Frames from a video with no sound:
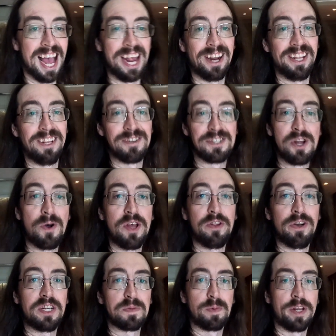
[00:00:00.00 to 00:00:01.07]
There's no
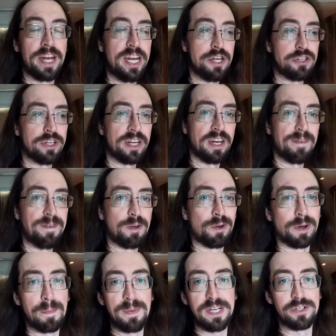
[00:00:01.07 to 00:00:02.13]
other explanation, and if you're
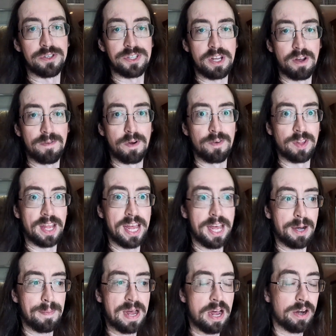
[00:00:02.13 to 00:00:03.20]
going to beat yourself over the
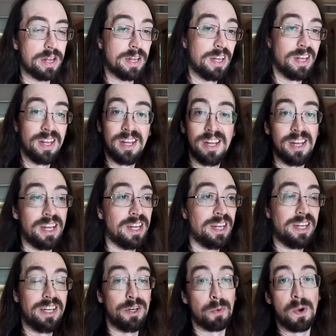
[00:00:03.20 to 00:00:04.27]
head about it,
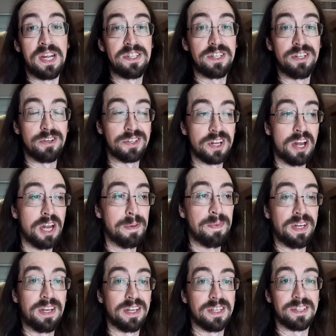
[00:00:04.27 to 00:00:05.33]
you're wasting your time,
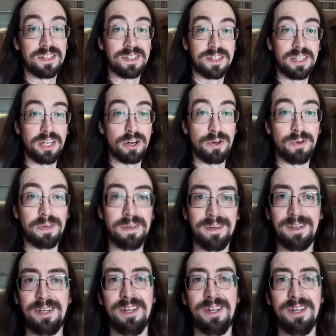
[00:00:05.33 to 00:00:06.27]
because, you know,